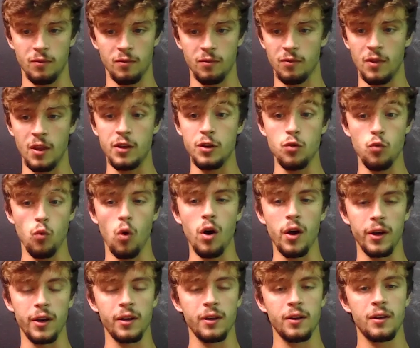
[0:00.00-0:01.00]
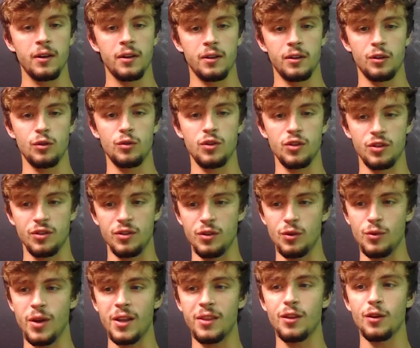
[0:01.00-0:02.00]
than you would. You
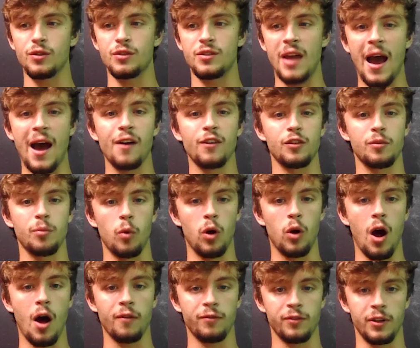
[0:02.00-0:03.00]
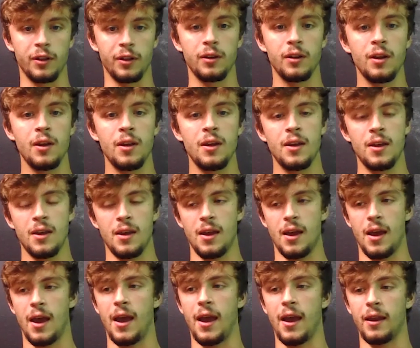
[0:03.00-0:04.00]
get those downs more often.
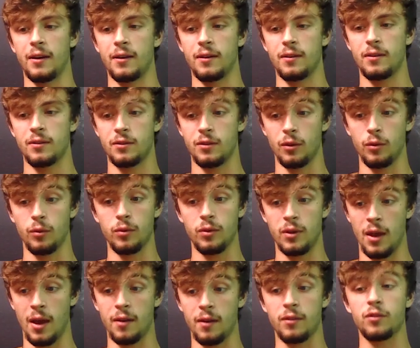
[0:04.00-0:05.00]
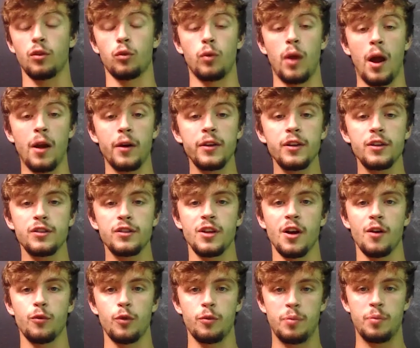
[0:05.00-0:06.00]
And so yeah, surrounding
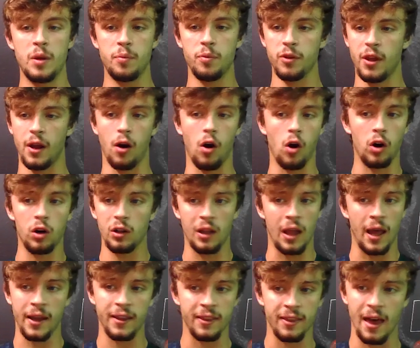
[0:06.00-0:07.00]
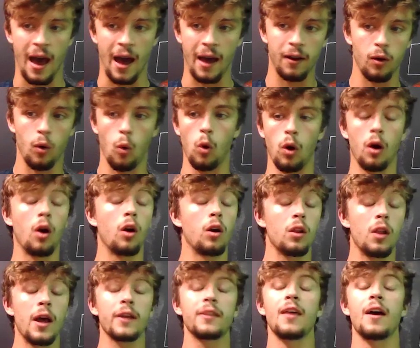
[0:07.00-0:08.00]
yourself with people that aren't like that or aren't
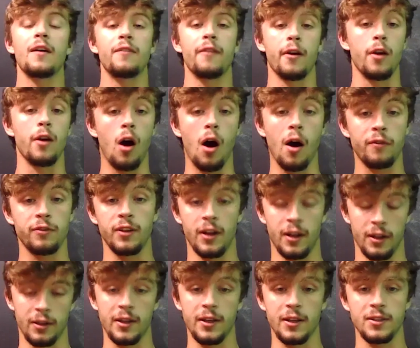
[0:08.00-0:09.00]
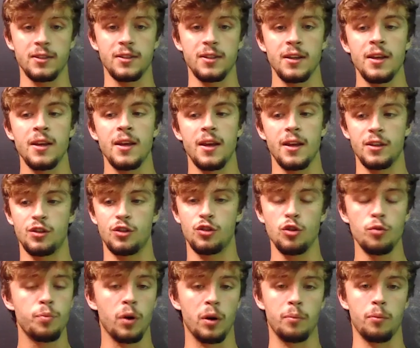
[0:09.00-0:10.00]
like that very often at least is
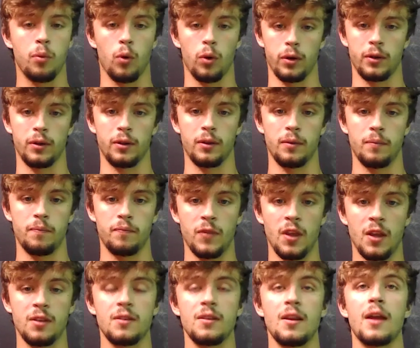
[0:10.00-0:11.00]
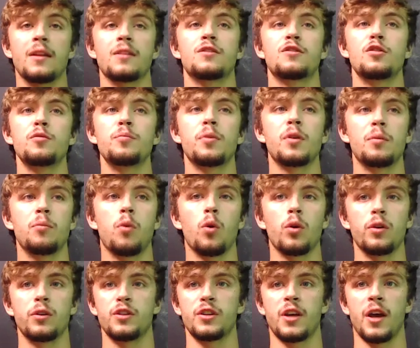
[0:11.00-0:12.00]
super important. And it's super
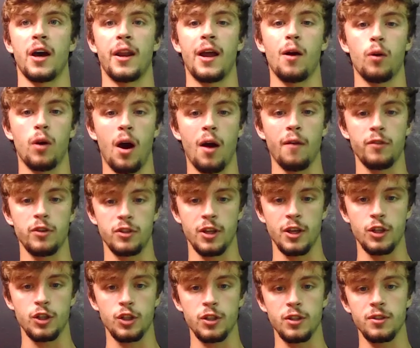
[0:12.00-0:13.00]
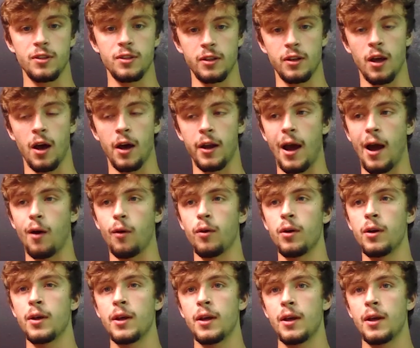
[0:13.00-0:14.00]
important to cut out conversations and cut out
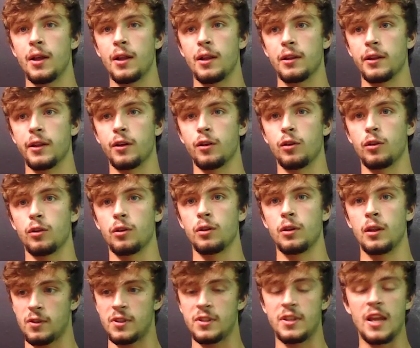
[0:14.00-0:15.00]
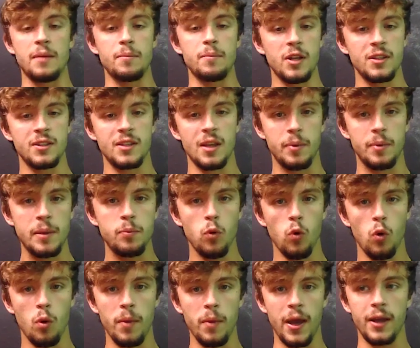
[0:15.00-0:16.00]
little statements that people
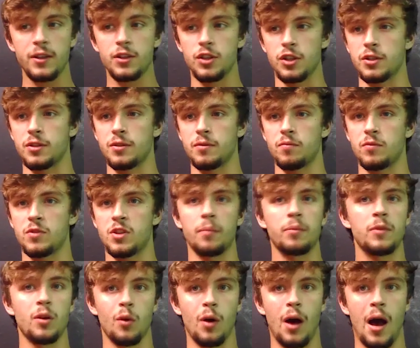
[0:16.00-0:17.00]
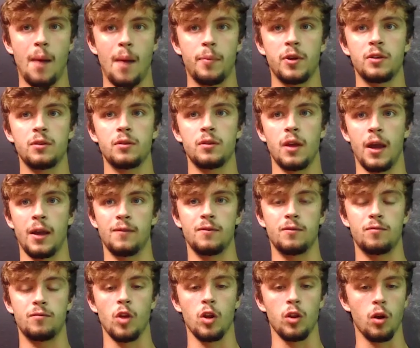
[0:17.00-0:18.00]
will make. Just something will happen
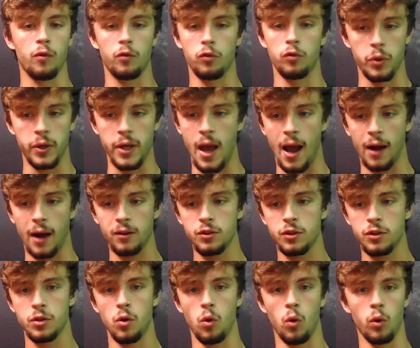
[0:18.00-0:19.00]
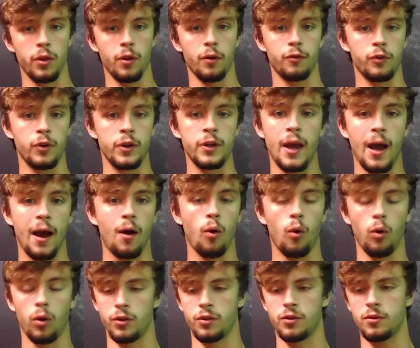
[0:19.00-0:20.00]
and they'll overreact or they'll freak out
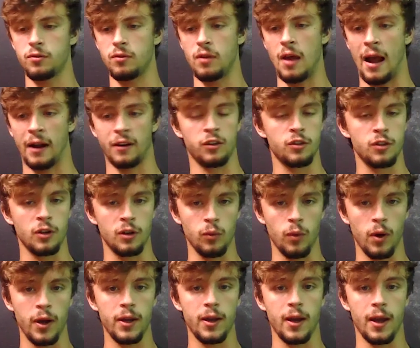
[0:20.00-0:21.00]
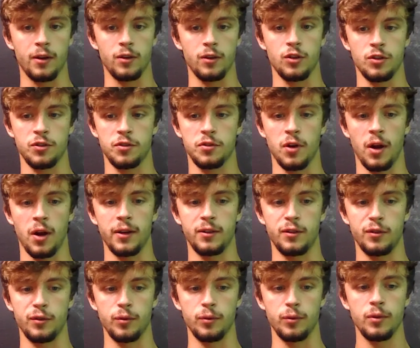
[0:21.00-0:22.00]
or act a certain way, and just trying
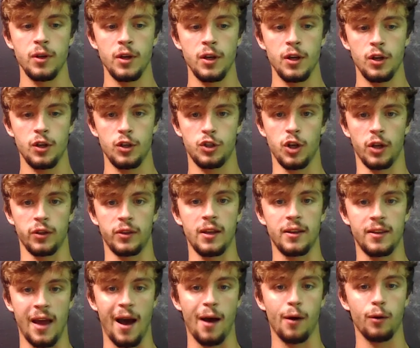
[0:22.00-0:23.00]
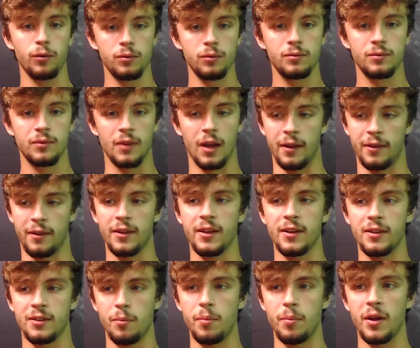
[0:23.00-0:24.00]
to shut that down I think
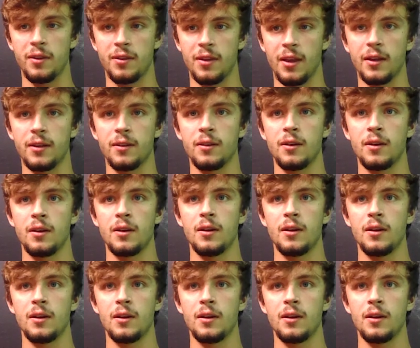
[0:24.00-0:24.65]
is a big thing